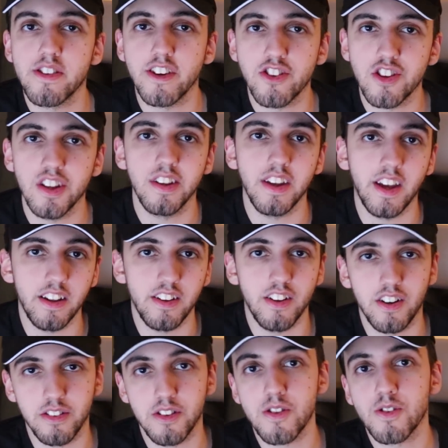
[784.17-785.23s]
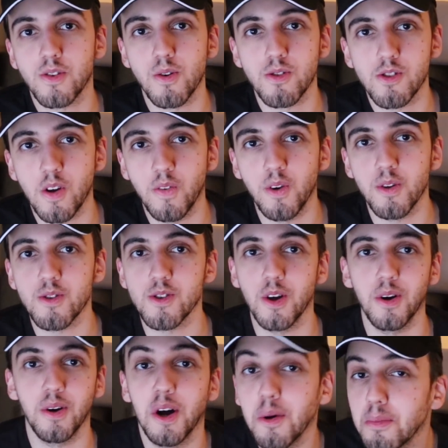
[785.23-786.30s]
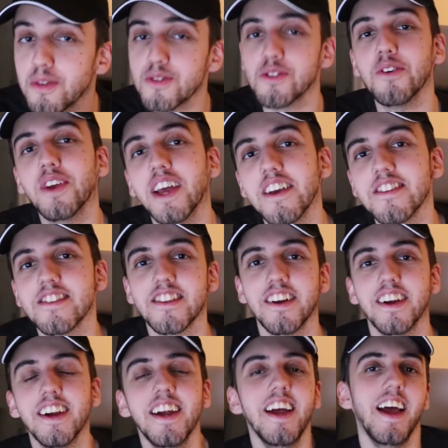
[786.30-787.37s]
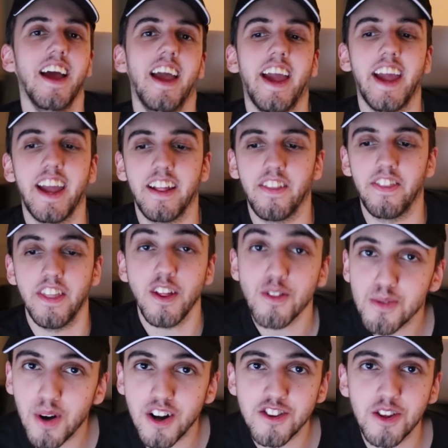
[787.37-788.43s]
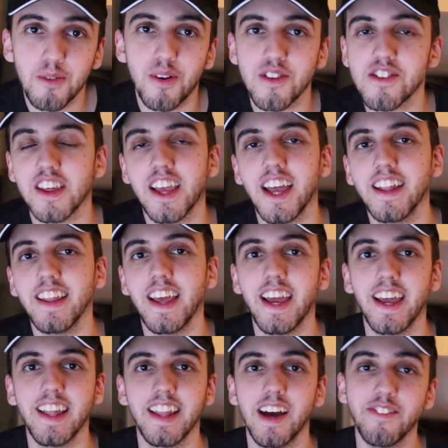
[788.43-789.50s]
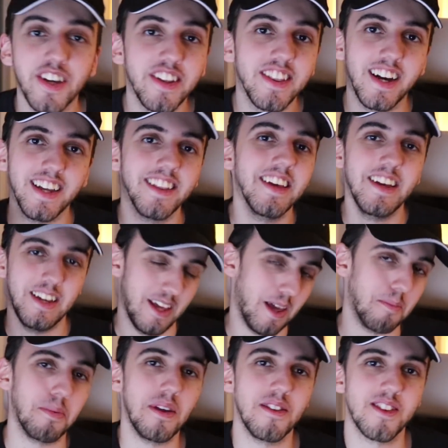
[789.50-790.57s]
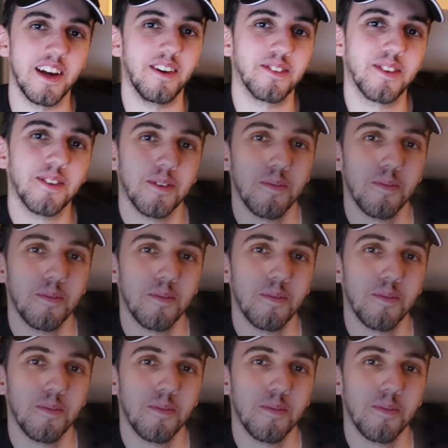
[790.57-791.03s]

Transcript: section and in our Discord server, so hope to see you guys there. And thanks for watching once again, and have a good night, and peace out.